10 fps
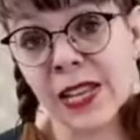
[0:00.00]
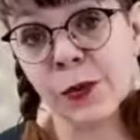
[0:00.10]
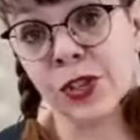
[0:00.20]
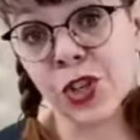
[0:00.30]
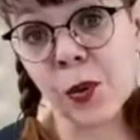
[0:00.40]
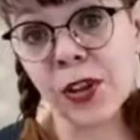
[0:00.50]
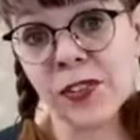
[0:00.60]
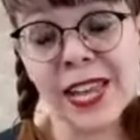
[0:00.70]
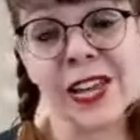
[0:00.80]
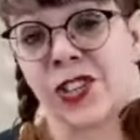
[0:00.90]
it was showing on
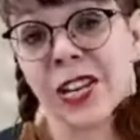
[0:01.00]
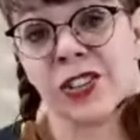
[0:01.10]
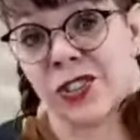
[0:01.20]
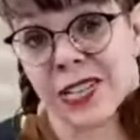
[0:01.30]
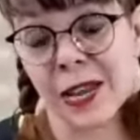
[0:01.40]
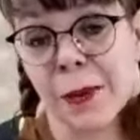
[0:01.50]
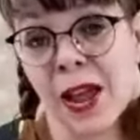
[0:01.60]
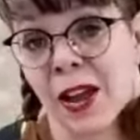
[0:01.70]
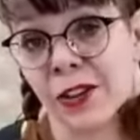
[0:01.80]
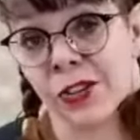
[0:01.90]
the edge, I could just take my
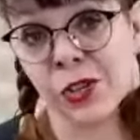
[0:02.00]
iron